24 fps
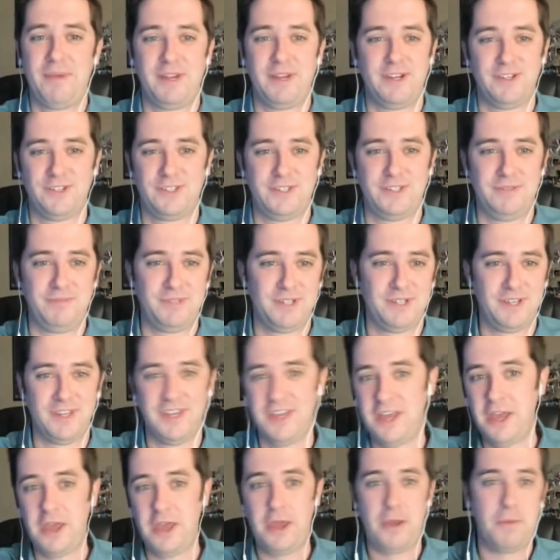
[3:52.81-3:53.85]
I just seem to
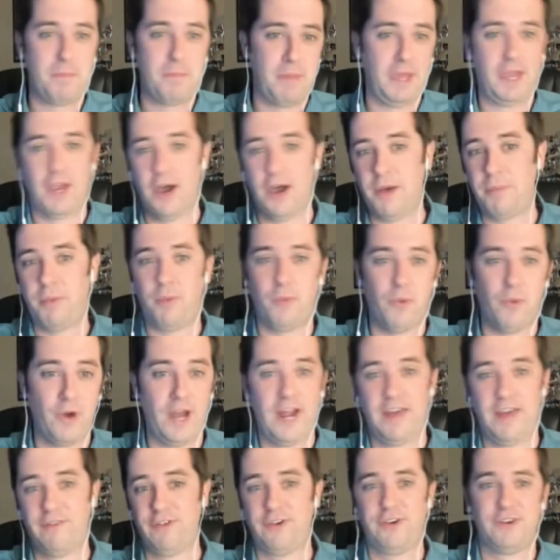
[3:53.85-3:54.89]
pick up
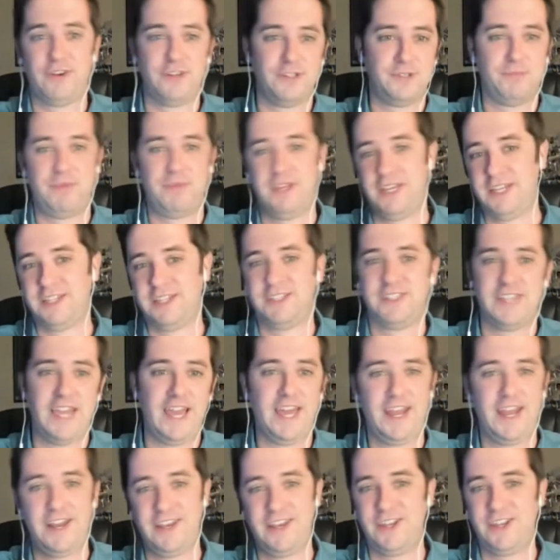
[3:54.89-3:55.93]
whatever is being
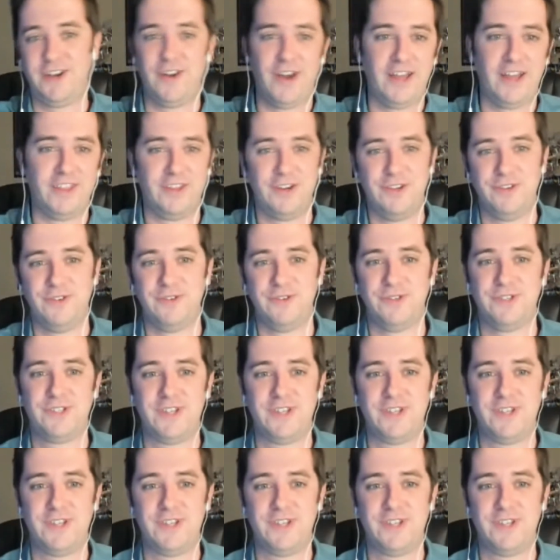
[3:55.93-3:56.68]
said, on the news,